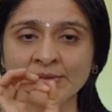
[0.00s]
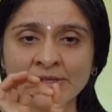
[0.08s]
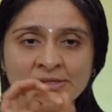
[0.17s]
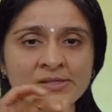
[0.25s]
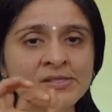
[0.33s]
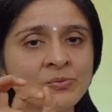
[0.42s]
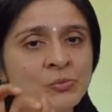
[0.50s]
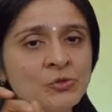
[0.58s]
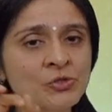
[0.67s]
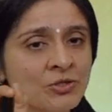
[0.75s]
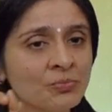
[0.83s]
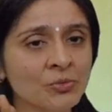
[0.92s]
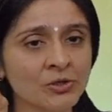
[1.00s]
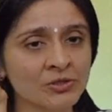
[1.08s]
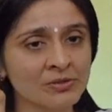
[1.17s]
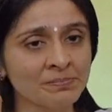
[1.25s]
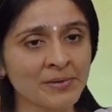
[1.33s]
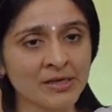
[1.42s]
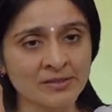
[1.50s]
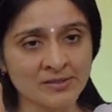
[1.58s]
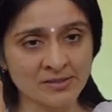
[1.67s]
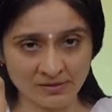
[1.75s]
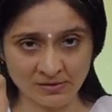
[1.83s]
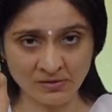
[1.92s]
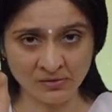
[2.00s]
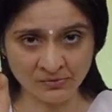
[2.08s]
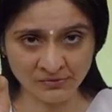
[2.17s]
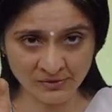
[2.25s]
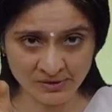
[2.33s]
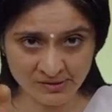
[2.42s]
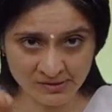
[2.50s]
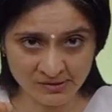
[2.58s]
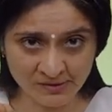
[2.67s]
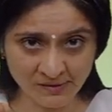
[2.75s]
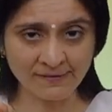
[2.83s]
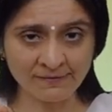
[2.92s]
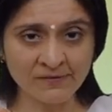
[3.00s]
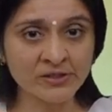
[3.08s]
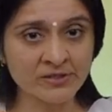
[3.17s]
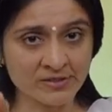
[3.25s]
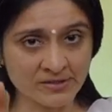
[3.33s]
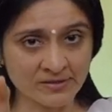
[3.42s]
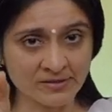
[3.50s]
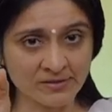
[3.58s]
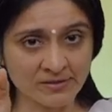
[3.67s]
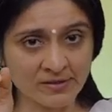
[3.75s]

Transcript: This is the most important part of this verse.